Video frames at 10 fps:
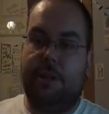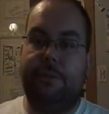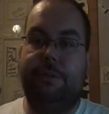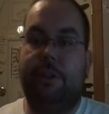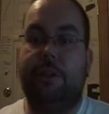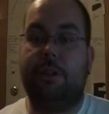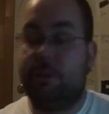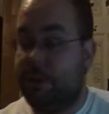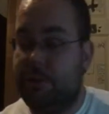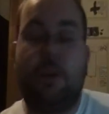tea out of a fucking
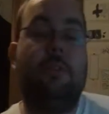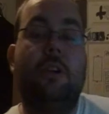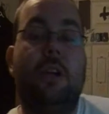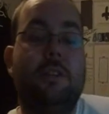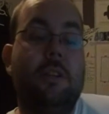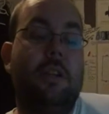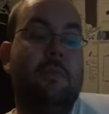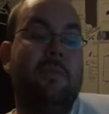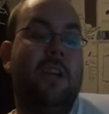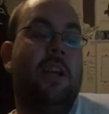curly straw, for God's sake.
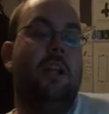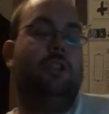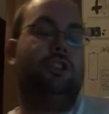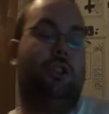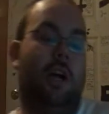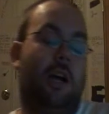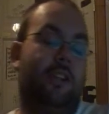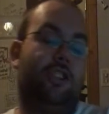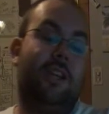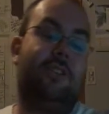
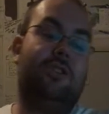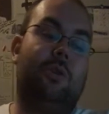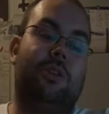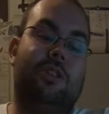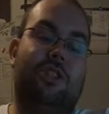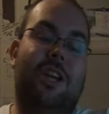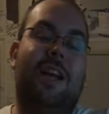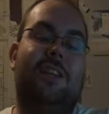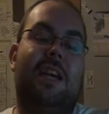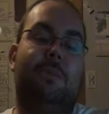Jason Jordan and
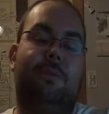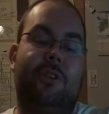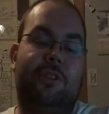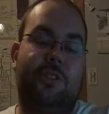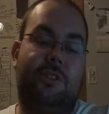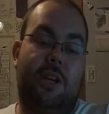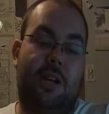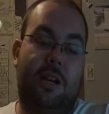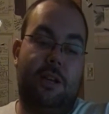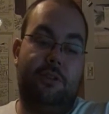Chad Gable versus
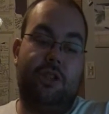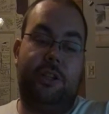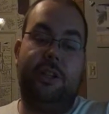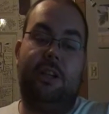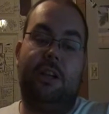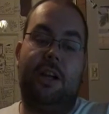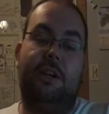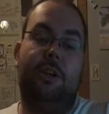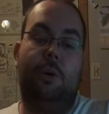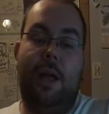Johnny
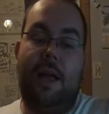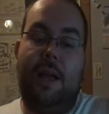Gargano